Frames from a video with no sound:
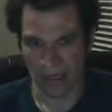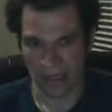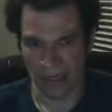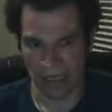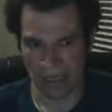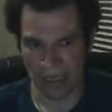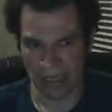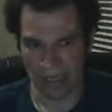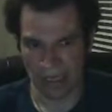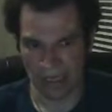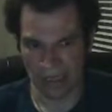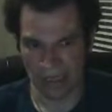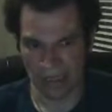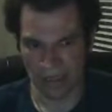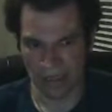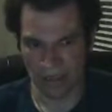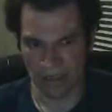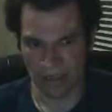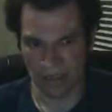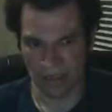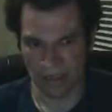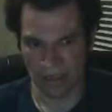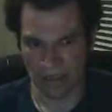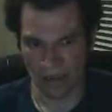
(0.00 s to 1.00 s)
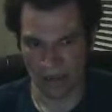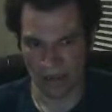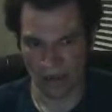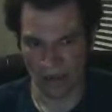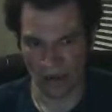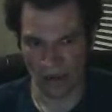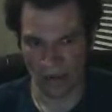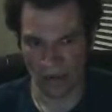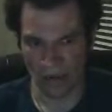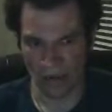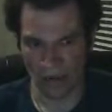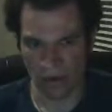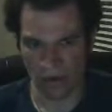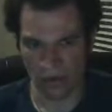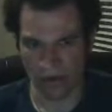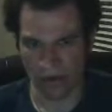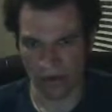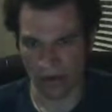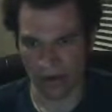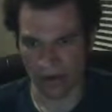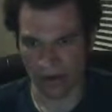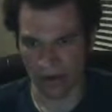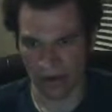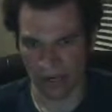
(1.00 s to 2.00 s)
each node
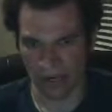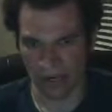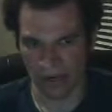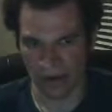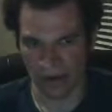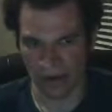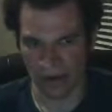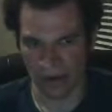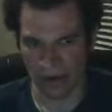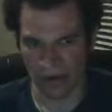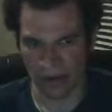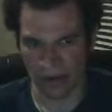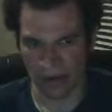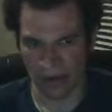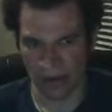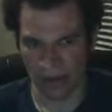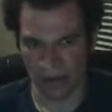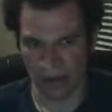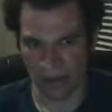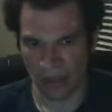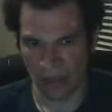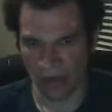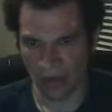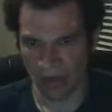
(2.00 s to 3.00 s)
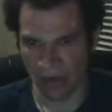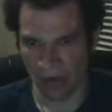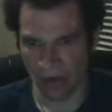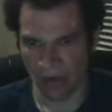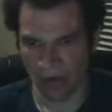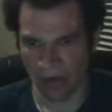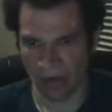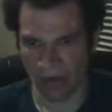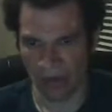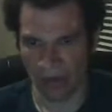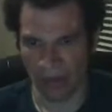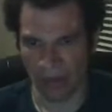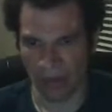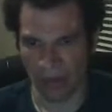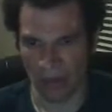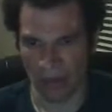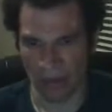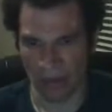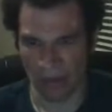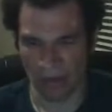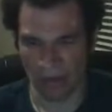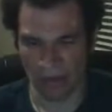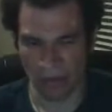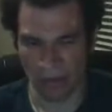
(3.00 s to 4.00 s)
over here
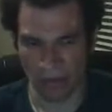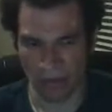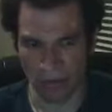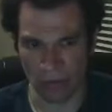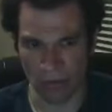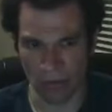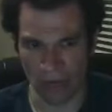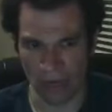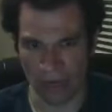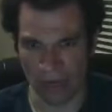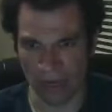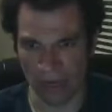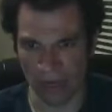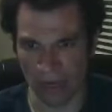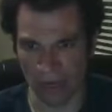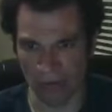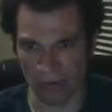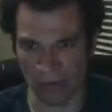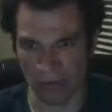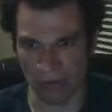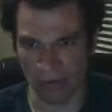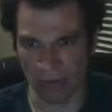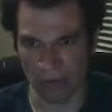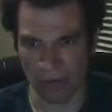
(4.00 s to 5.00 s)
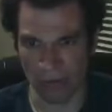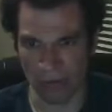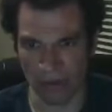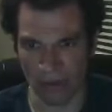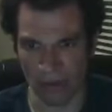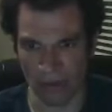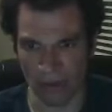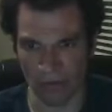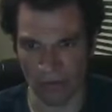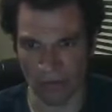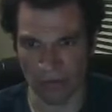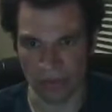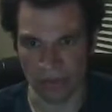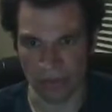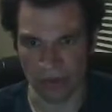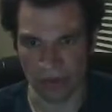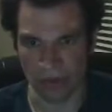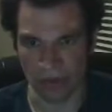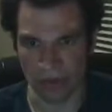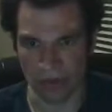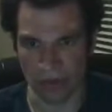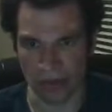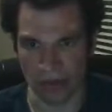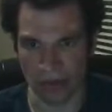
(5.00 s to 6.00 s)
corresponds to a
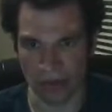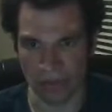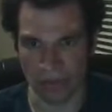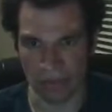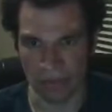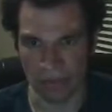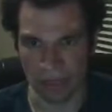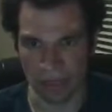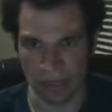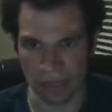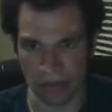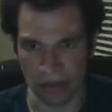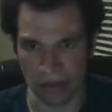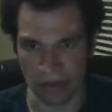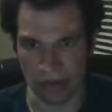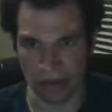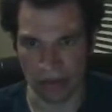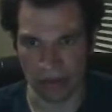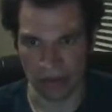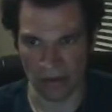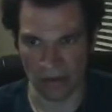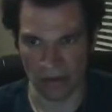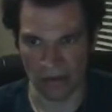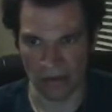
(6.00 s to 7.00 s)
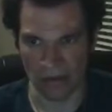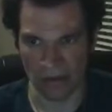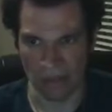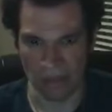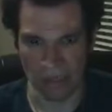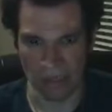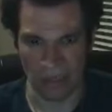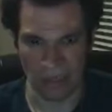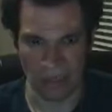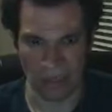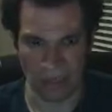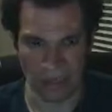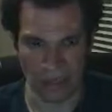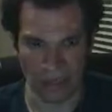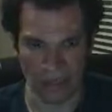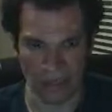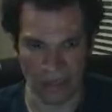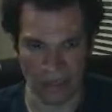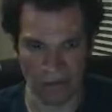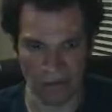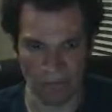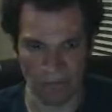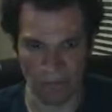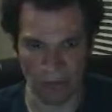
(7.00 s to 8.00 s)
sub-solution because
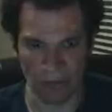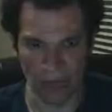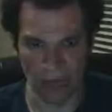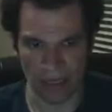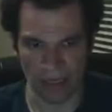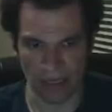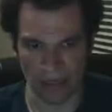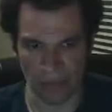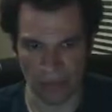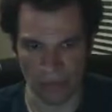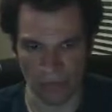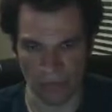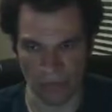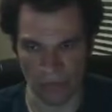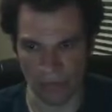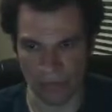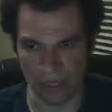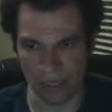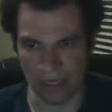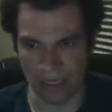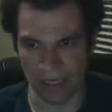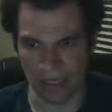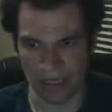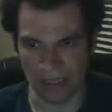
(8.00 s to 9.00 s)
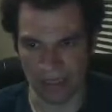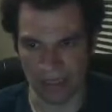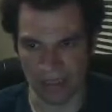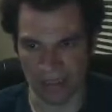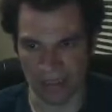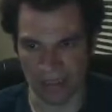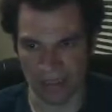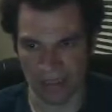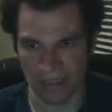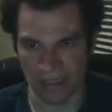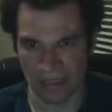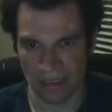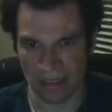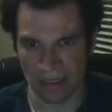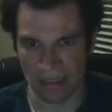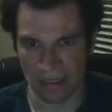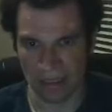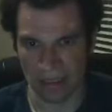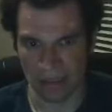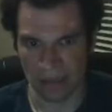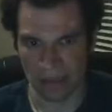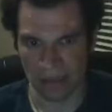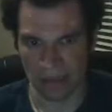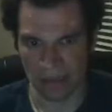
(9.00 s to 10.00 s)
each path to reach
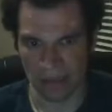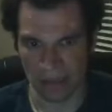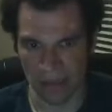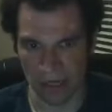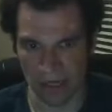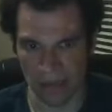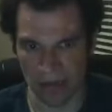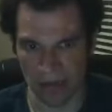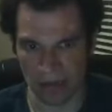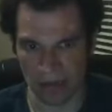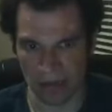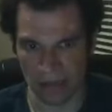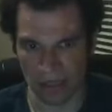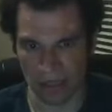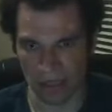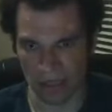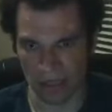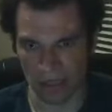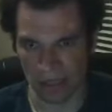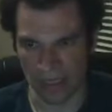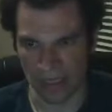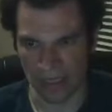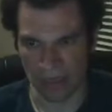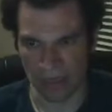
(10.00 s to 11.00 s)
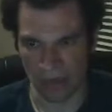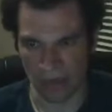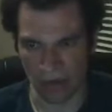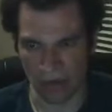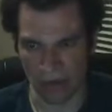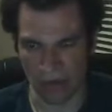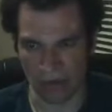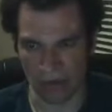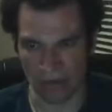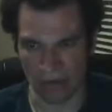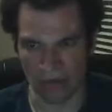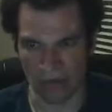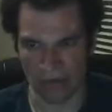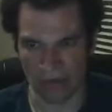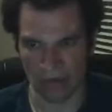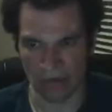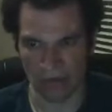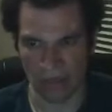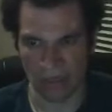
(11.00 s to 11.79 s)
each one of the nodes